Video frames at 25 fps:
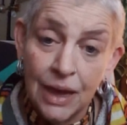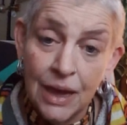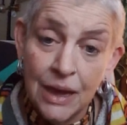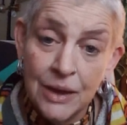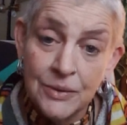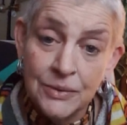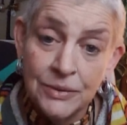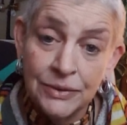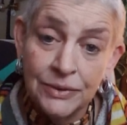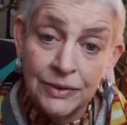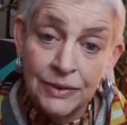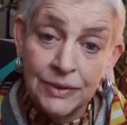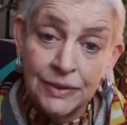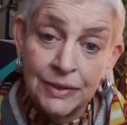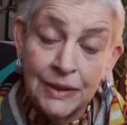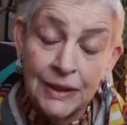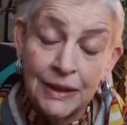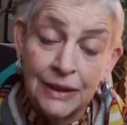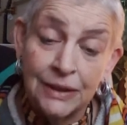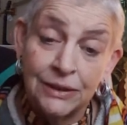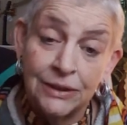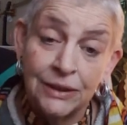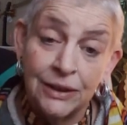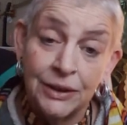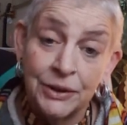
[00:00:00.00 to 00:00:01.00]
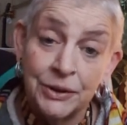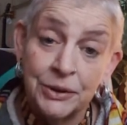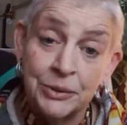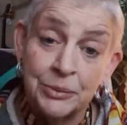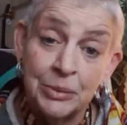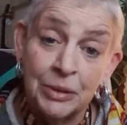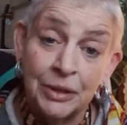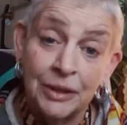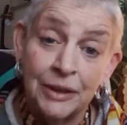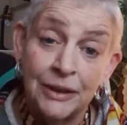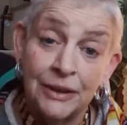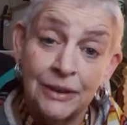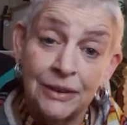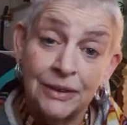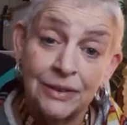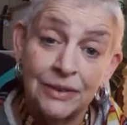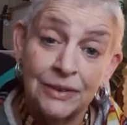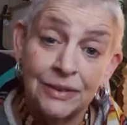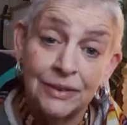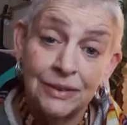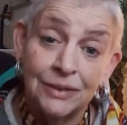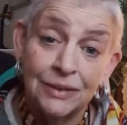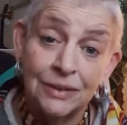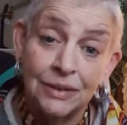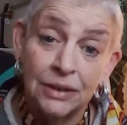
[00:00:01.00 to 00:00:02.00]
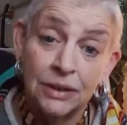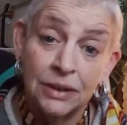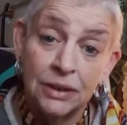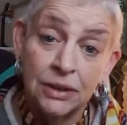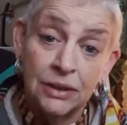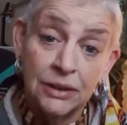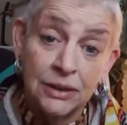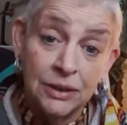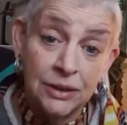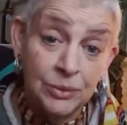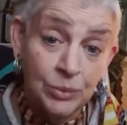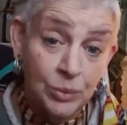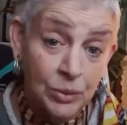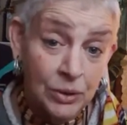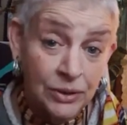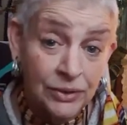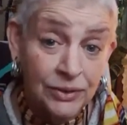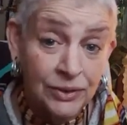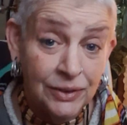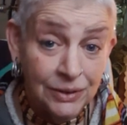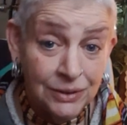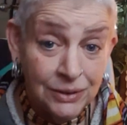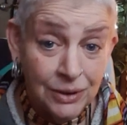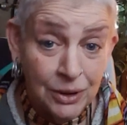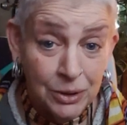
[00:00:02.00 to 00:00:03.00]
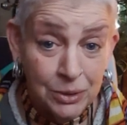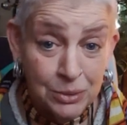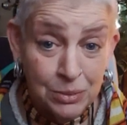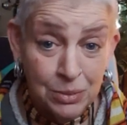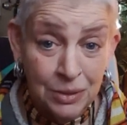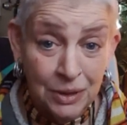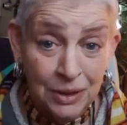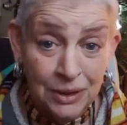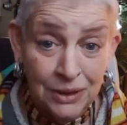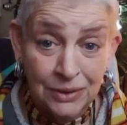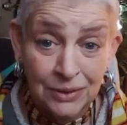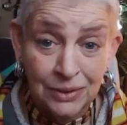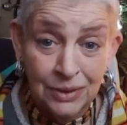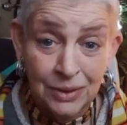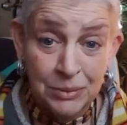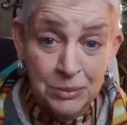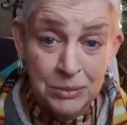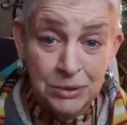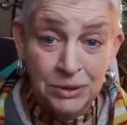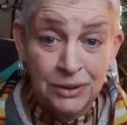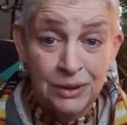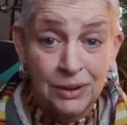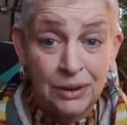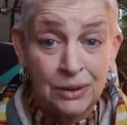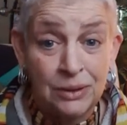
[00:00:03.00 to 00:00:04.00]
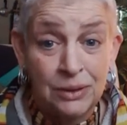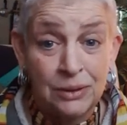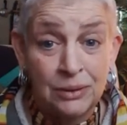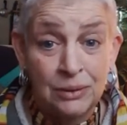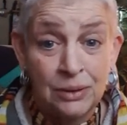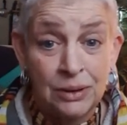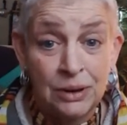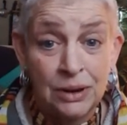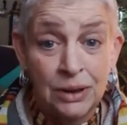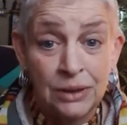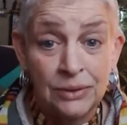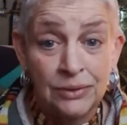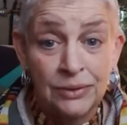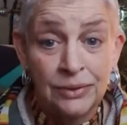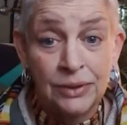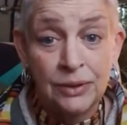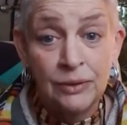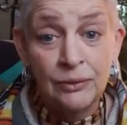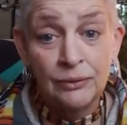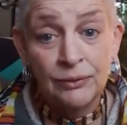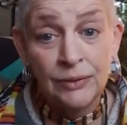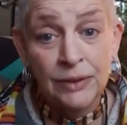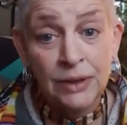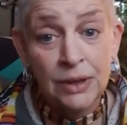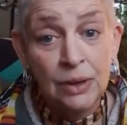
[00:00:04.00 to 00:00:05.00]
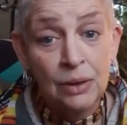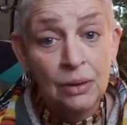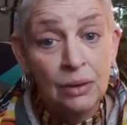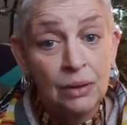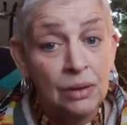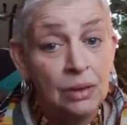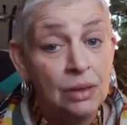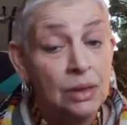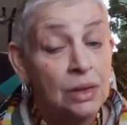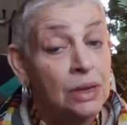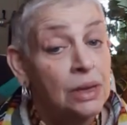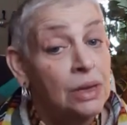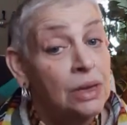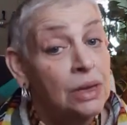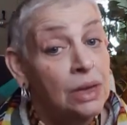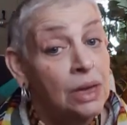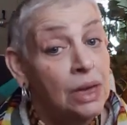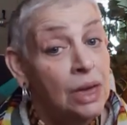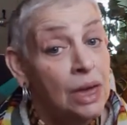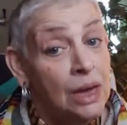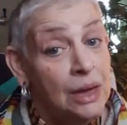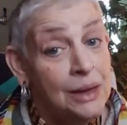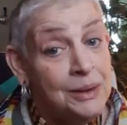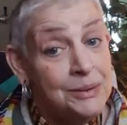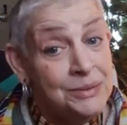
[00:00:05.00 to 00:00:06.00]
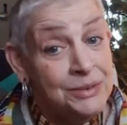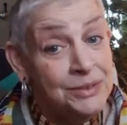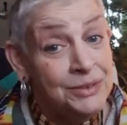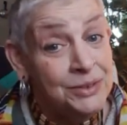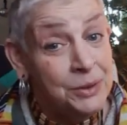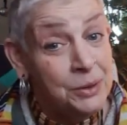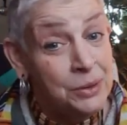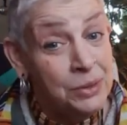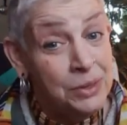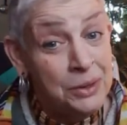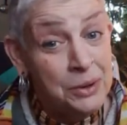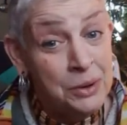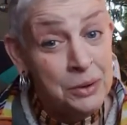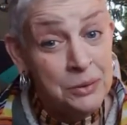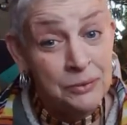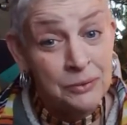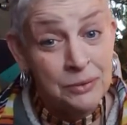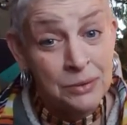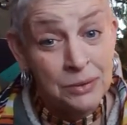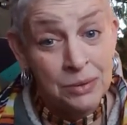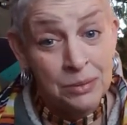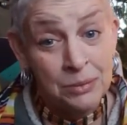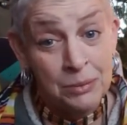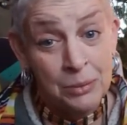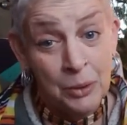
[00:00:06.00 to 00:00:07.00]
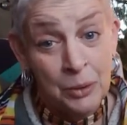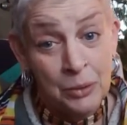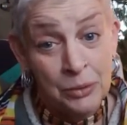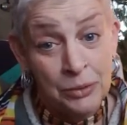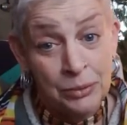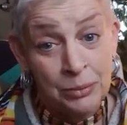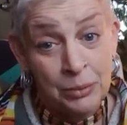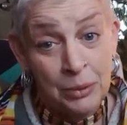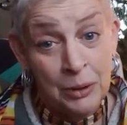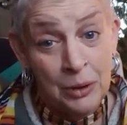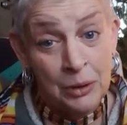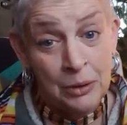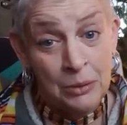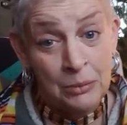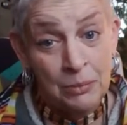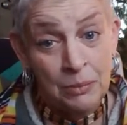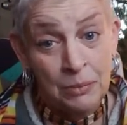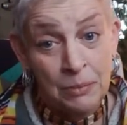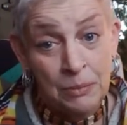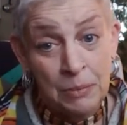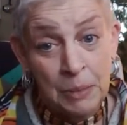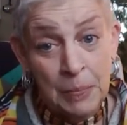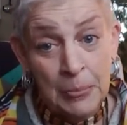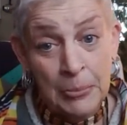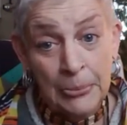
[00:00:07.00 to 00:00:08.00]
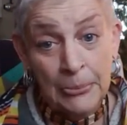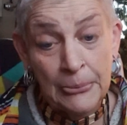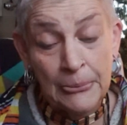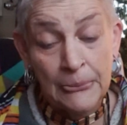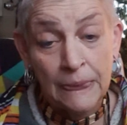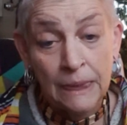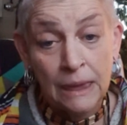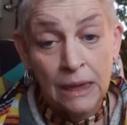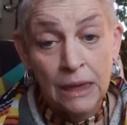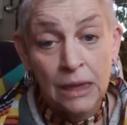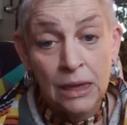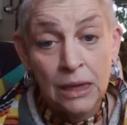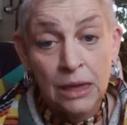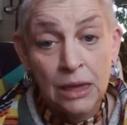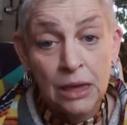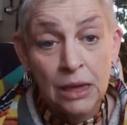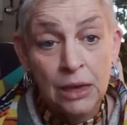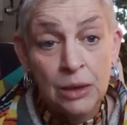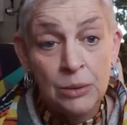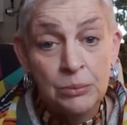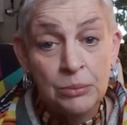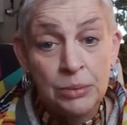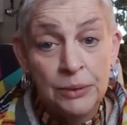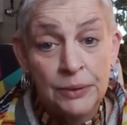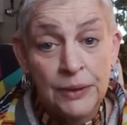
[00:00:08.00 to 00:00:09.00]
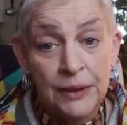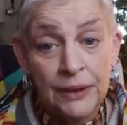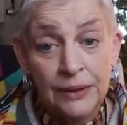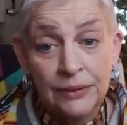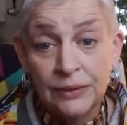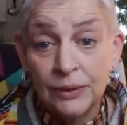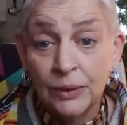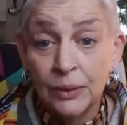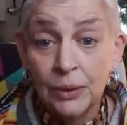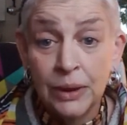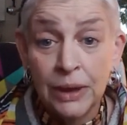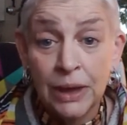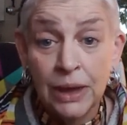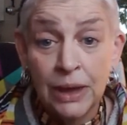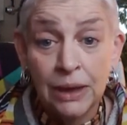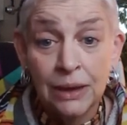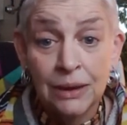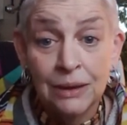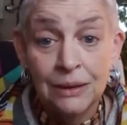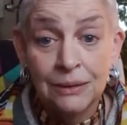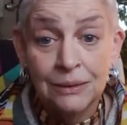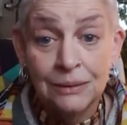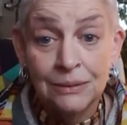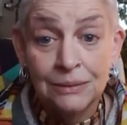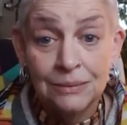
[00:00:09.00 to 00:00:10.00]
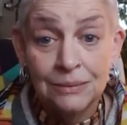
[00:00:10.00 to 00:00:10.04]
I was in that dark place, and it was a dark place, let me tell you, and I still feel I'm still there for the most part, but that's okay.